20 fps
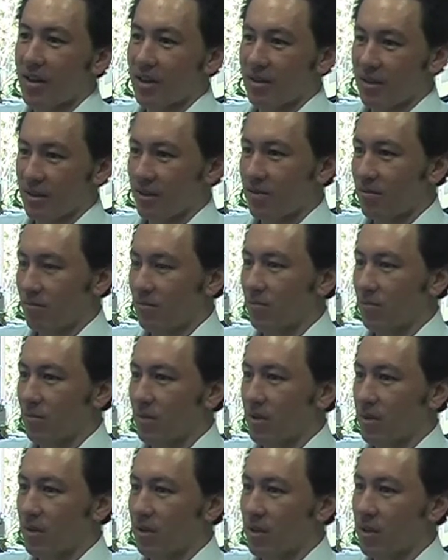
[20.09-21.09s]
these
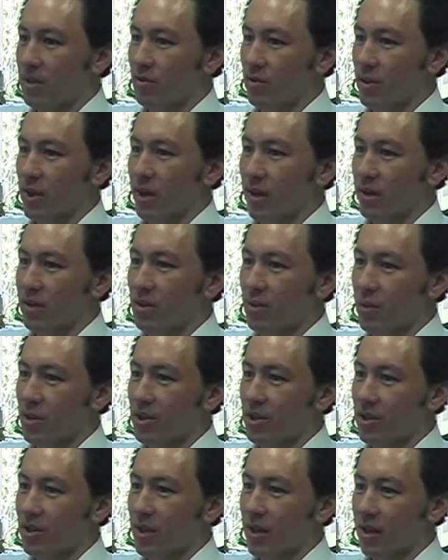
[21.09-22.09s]
th these really are the
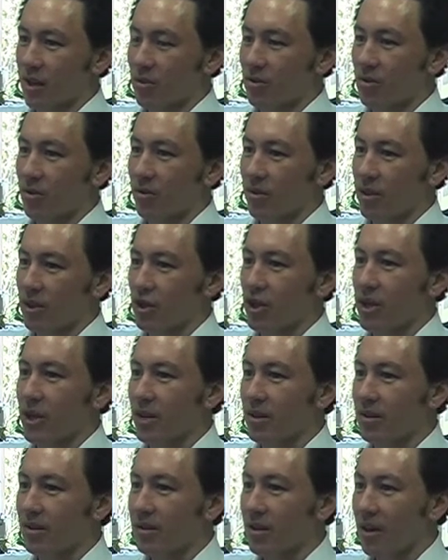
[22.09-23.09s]
switches that control the
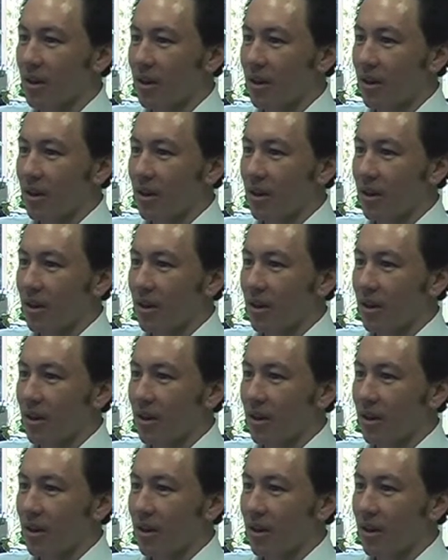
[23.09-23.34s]
genes